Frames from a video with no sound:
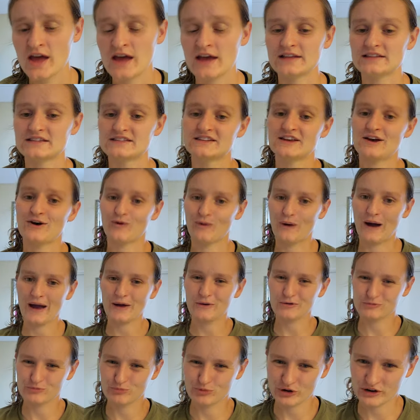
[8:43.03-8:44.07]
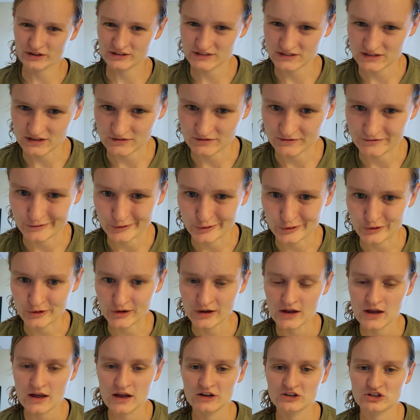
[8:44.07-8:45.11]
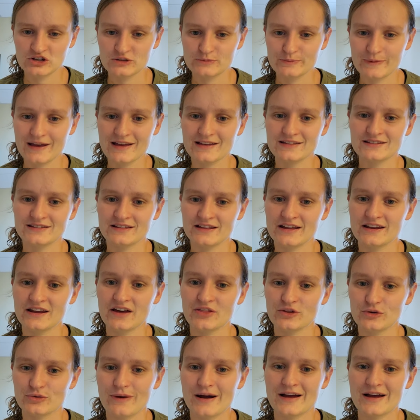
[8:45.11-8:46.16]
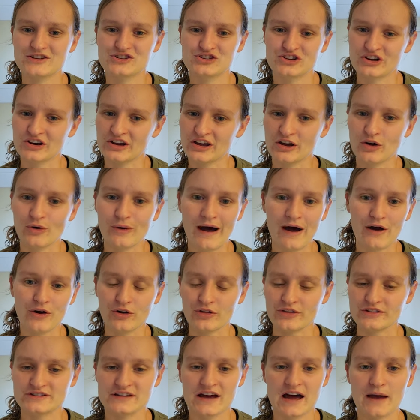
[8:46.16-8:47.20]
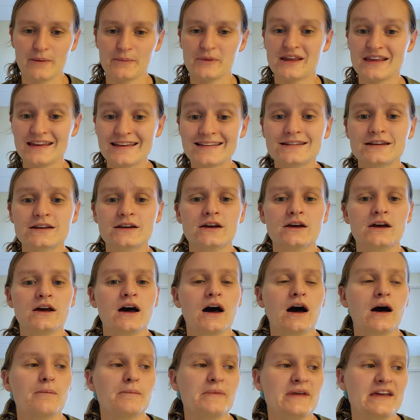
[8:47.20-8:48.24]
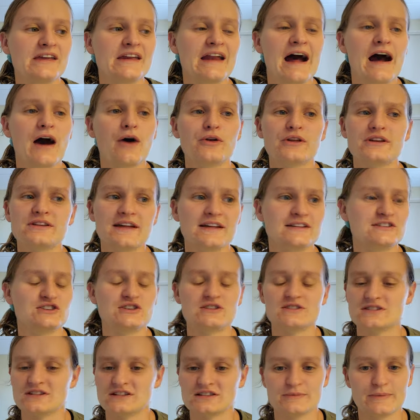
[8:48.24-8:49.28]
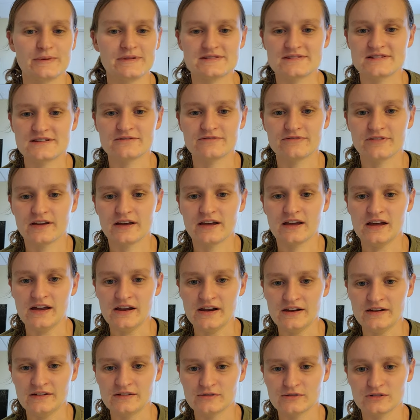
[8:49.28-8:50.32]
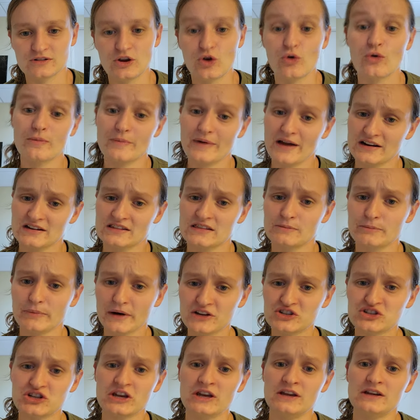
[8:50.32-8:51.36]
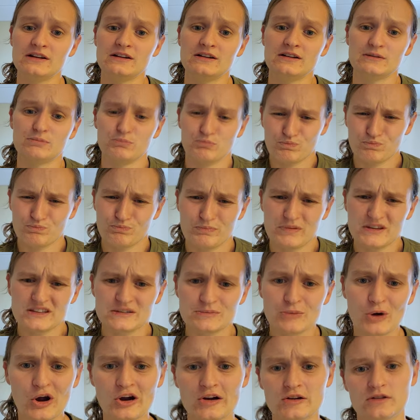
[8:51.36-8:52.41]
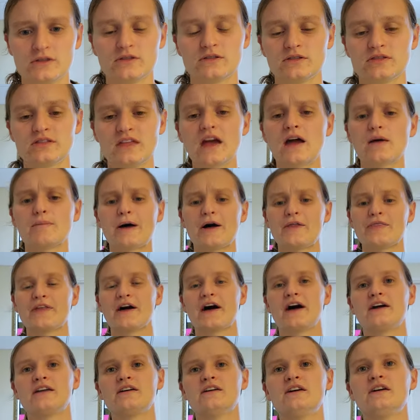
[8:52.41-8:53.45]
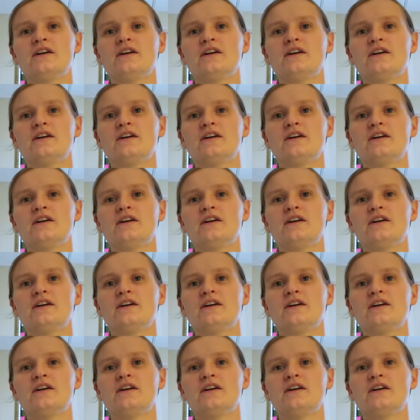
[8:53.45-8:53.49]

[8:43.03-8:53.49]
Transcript: And so I would bring some food just because then otherwise you're going to go out all the time and eat. Um, eat out, and that's just expensive. And going back to the budget, be smart. Think about that.